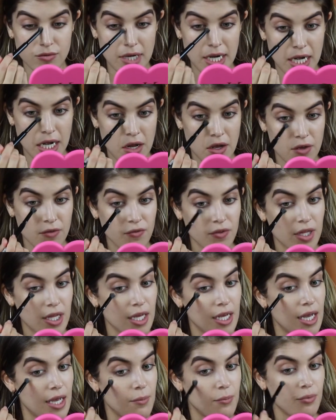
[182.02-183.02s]
right now I feel
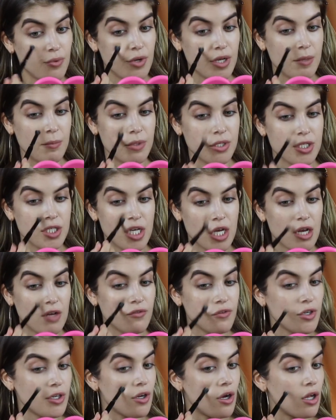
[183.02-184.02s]
like I pretty much
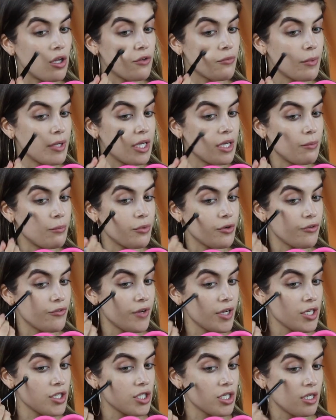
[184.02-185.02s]
covered all of my
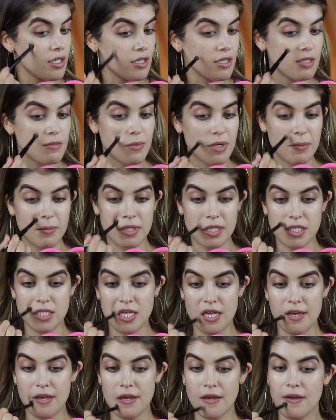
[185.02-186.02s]
imperfections, but I'm going
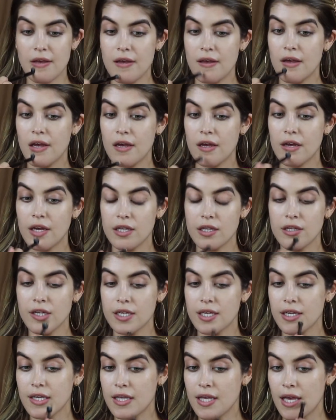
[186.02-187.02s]
to take a
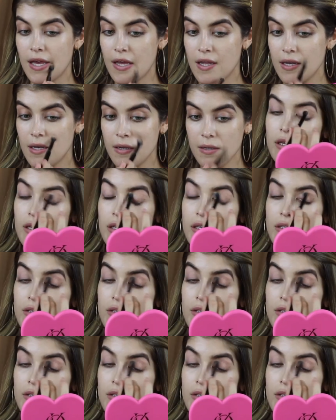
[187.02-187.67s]
look again.